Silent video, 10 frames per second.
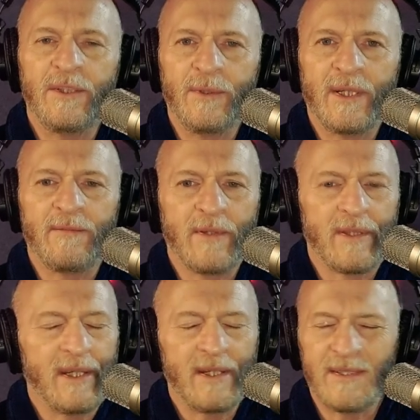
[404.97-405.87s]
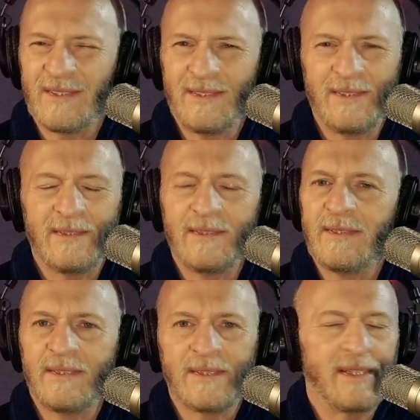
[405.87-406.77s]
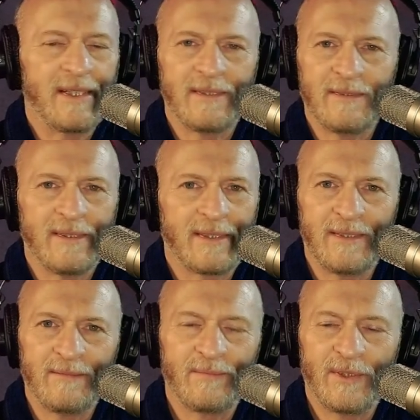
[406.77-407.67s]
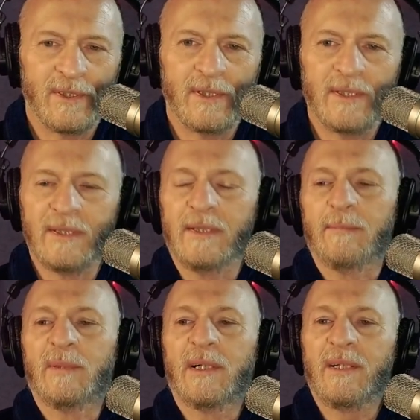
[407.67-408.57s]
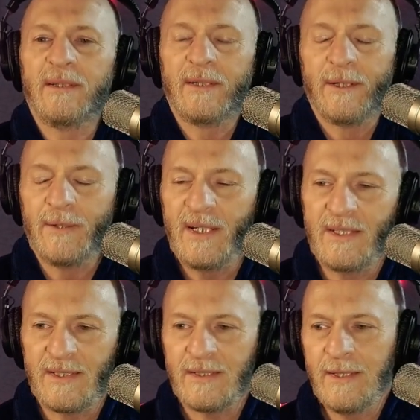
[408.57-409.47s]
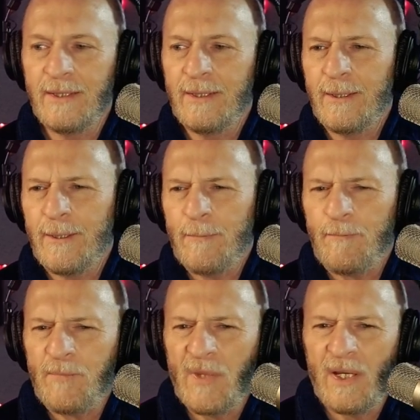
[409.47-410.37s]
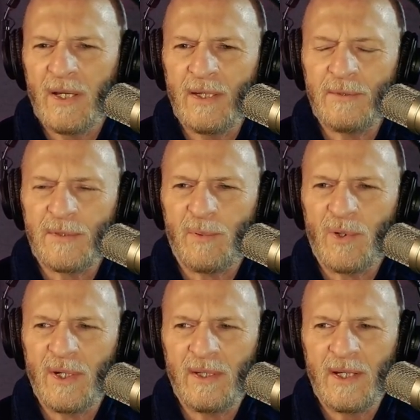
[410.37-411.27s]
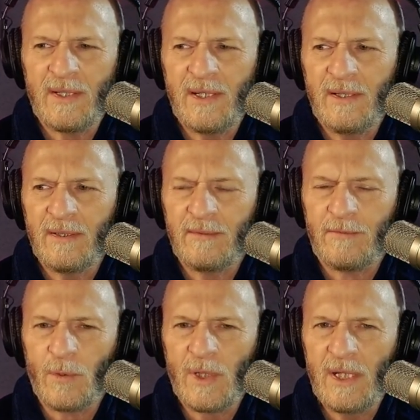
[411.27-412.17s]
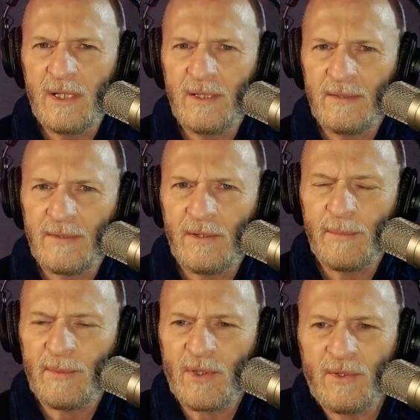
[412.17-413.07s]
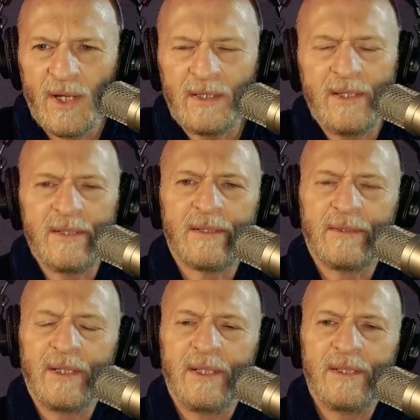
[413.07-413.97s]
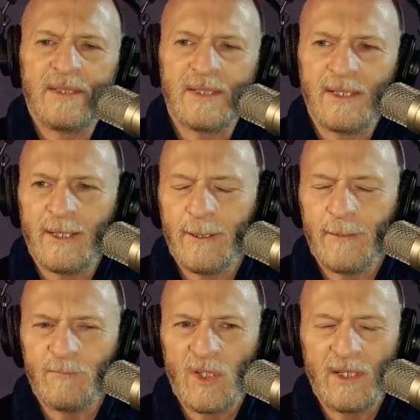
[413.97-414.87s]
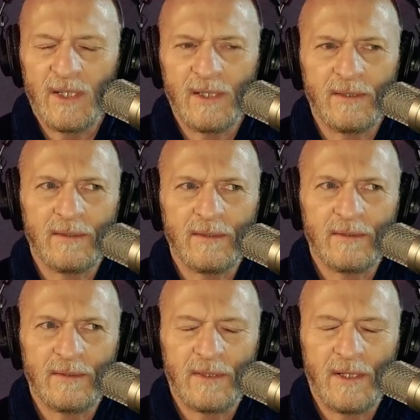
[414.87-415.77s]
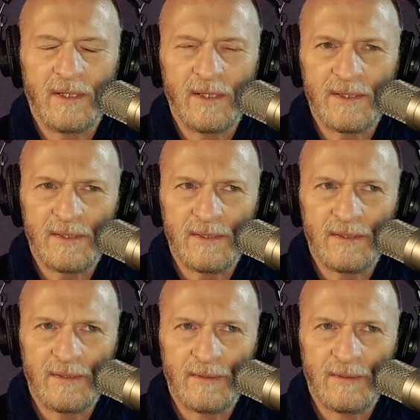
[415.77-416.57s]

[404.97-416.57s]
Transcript: doing different things, it's not looking good. But he was born in 1940, if I remember correctly. So he's, I think, in August.